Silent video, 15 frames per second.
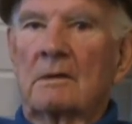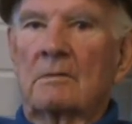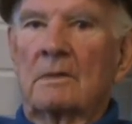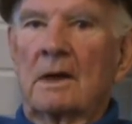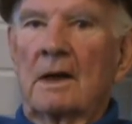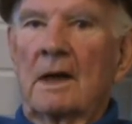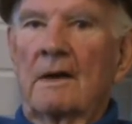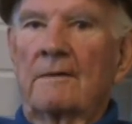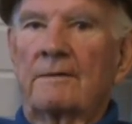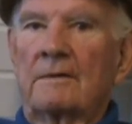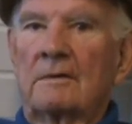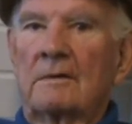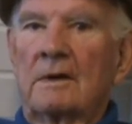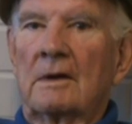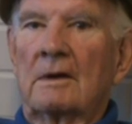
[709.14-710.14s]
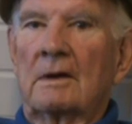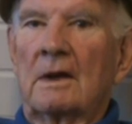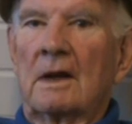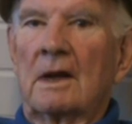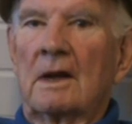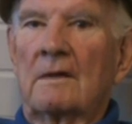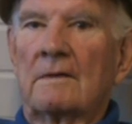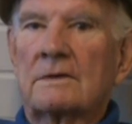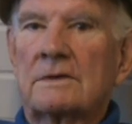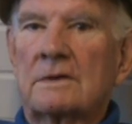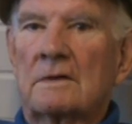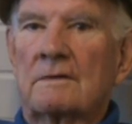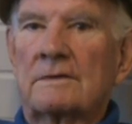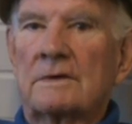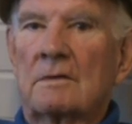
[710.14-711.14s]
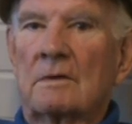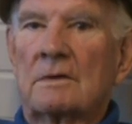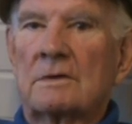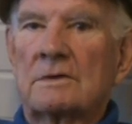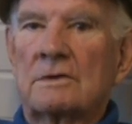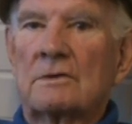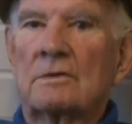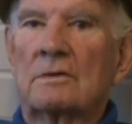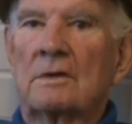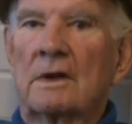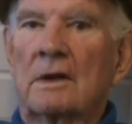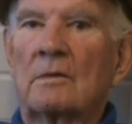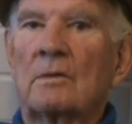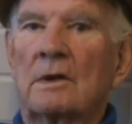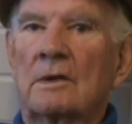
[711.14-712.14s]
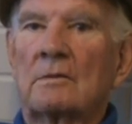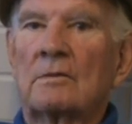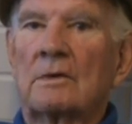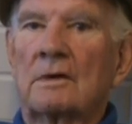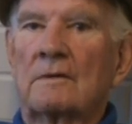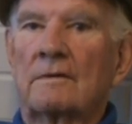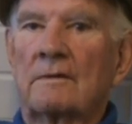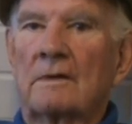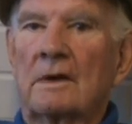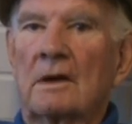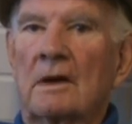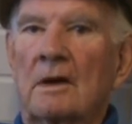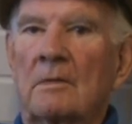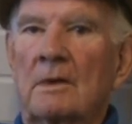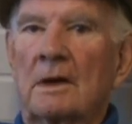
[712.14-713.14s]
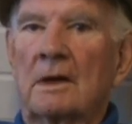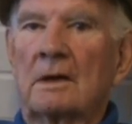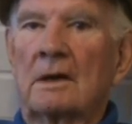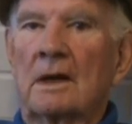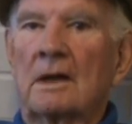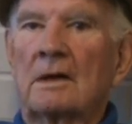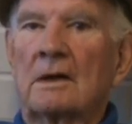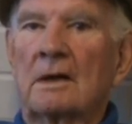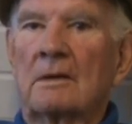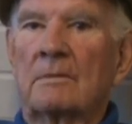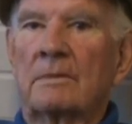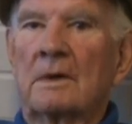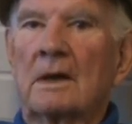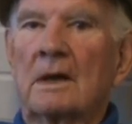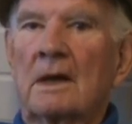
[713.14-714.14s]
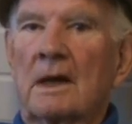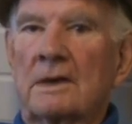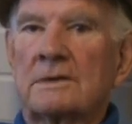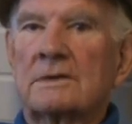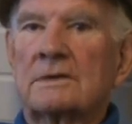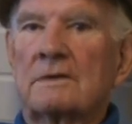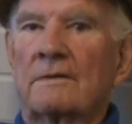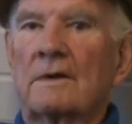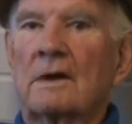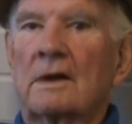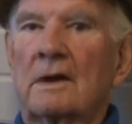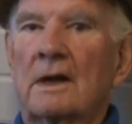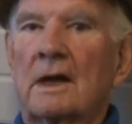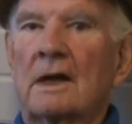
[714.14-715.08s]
after he got out of the service, he went to school and went to work for the Army and ended up, as a civilian,